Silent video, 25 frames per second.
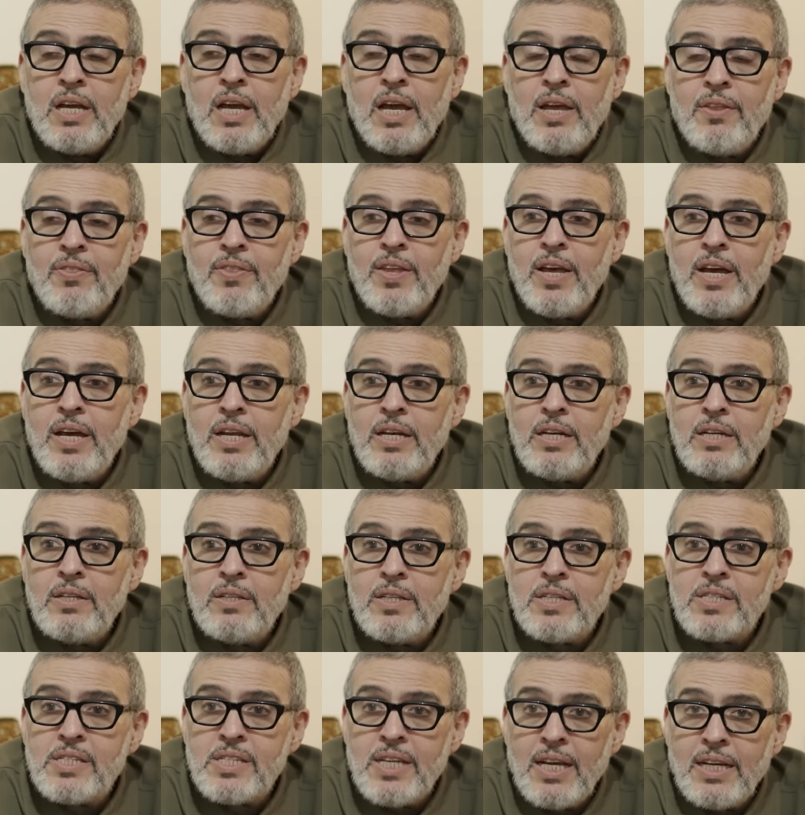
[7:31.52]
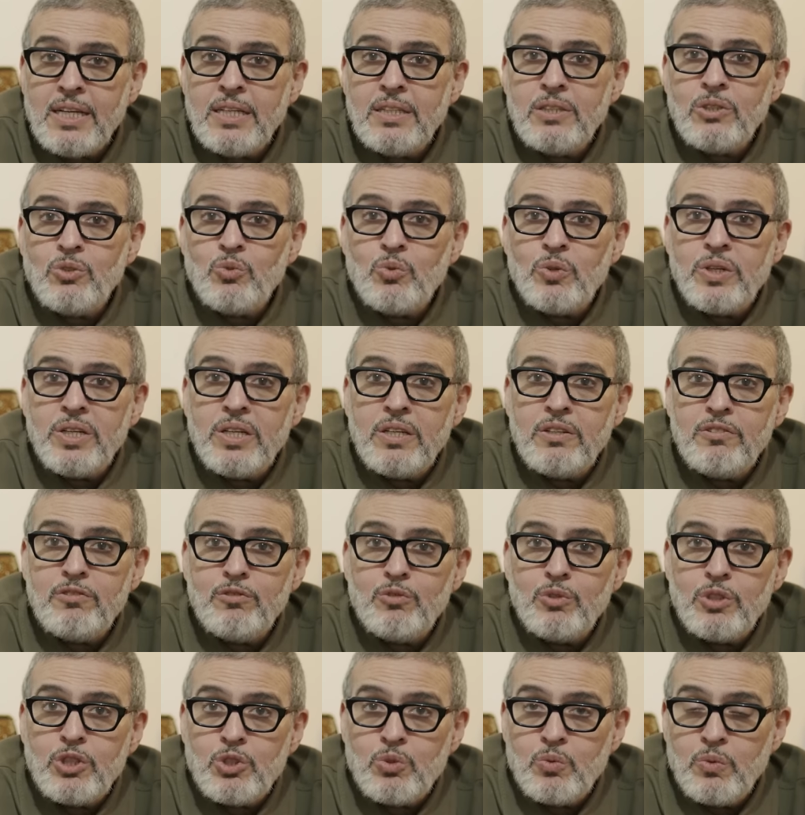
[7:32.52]
And then the second wave,
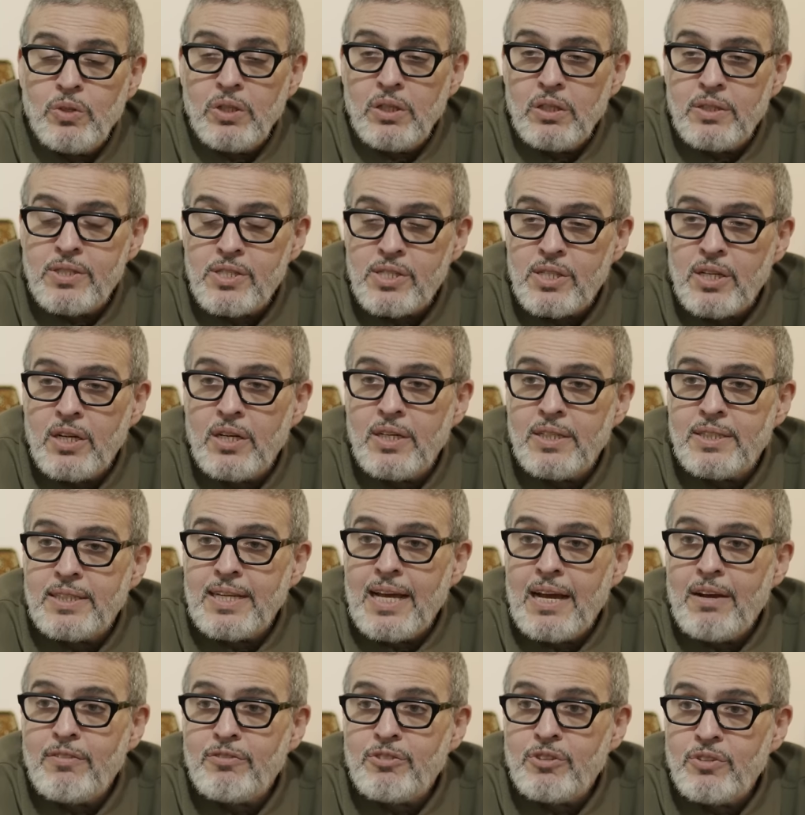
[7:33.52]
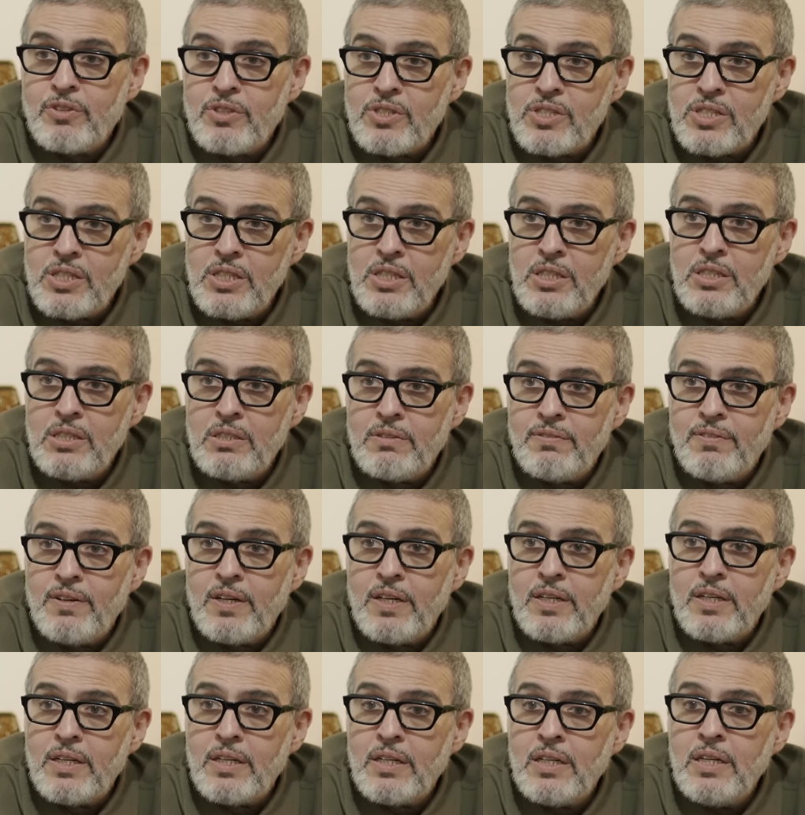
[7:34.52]
which will start after the
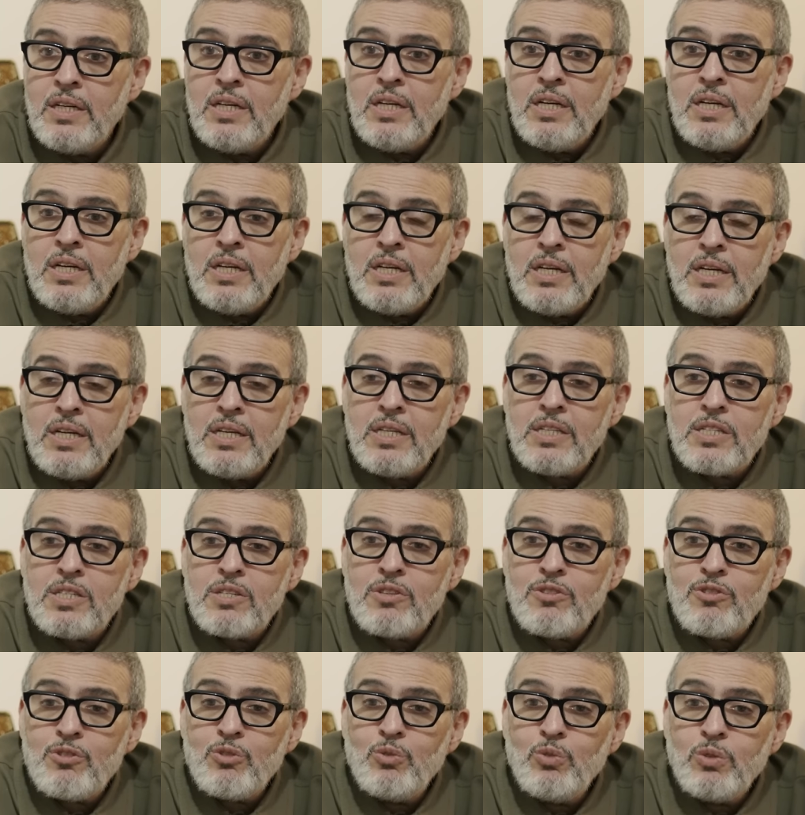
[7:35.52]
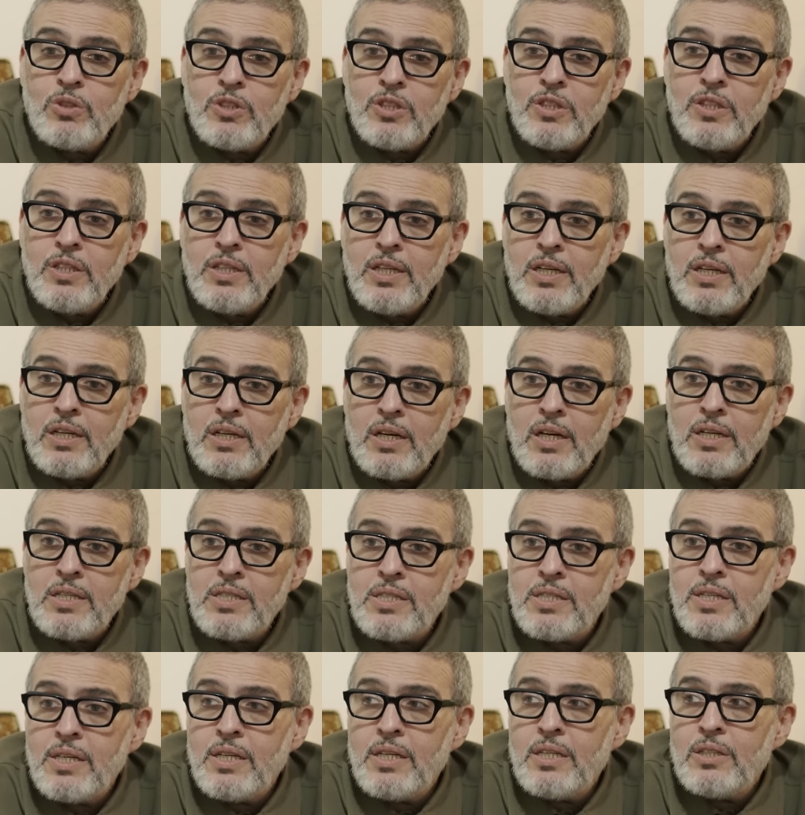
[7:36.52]
ceasefire, is through turning
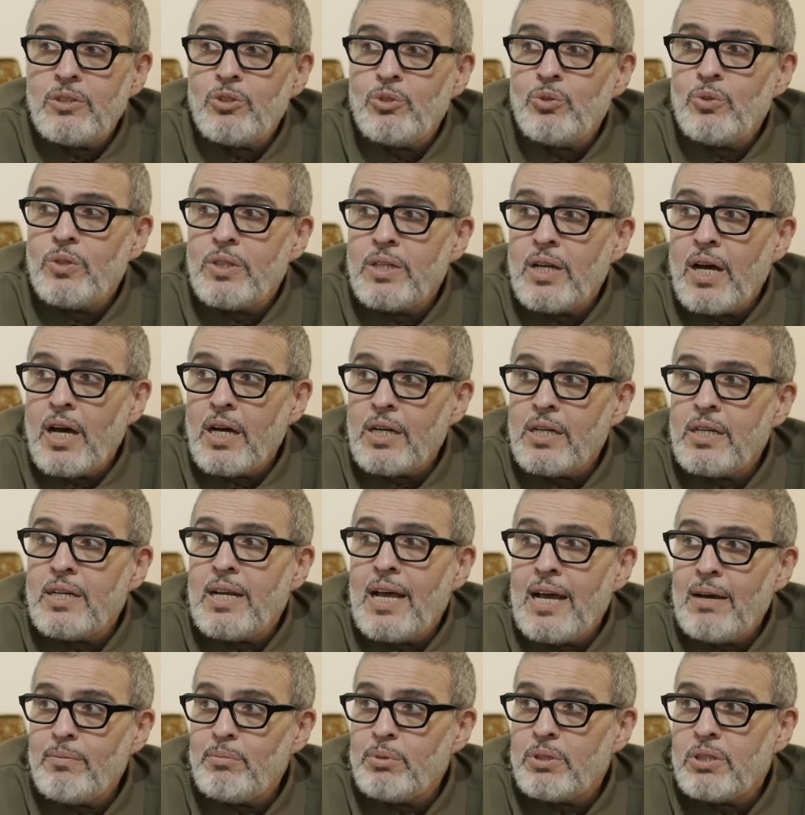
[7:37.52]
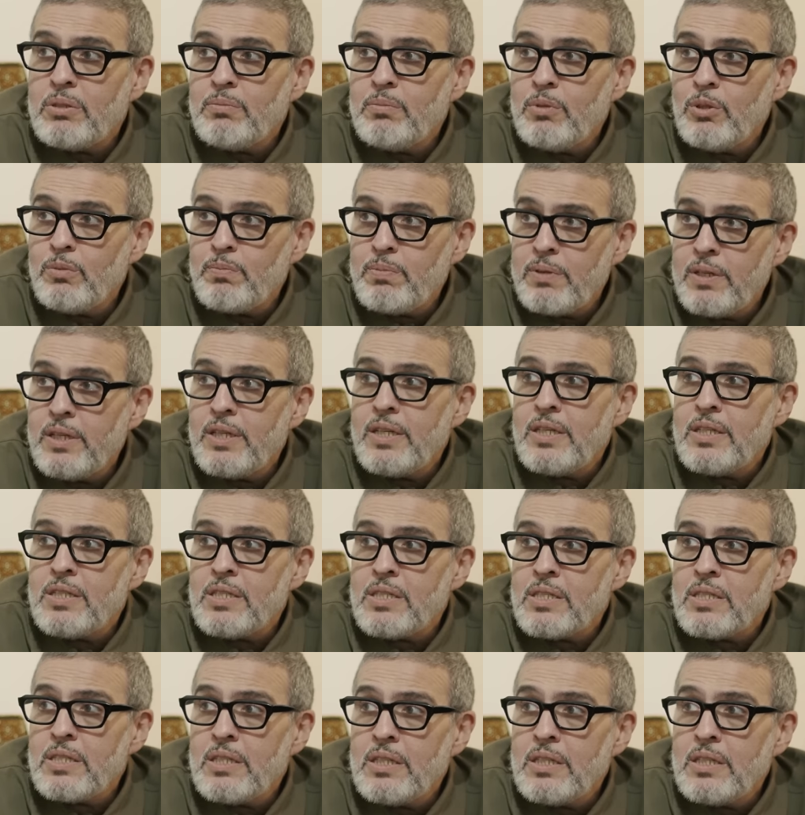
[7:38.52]
Gaza into an uninhabitable place.